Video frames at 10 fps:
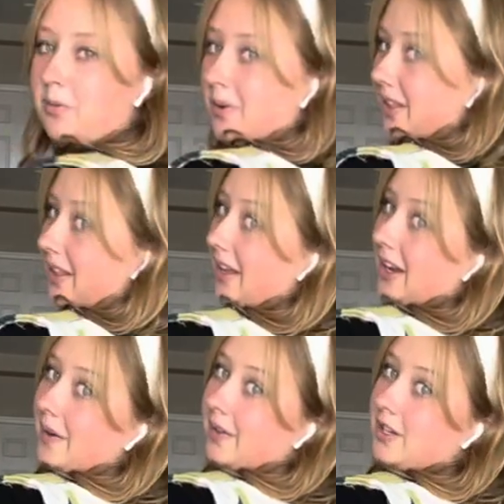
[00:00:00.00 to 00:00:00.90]
I really like
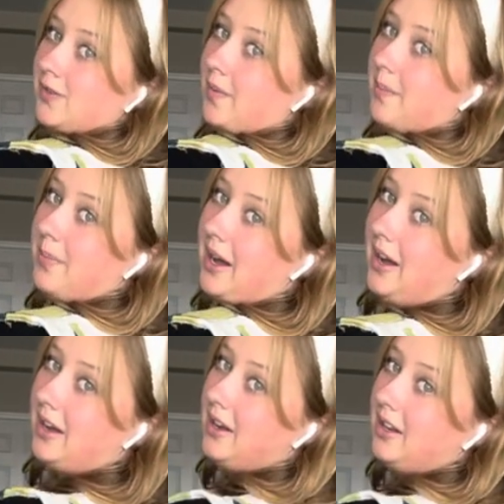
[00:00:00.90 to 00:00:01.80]
how it looks from the
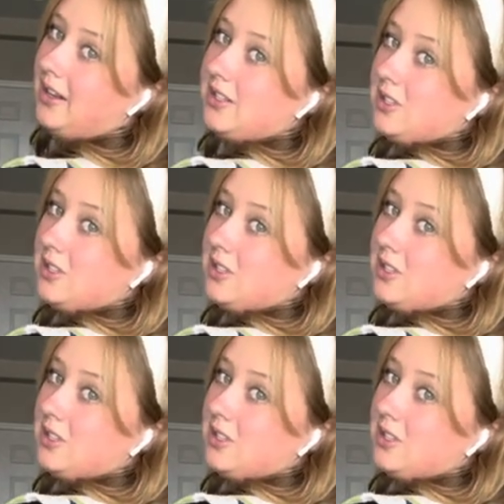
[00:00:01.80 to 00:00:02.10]
back. It's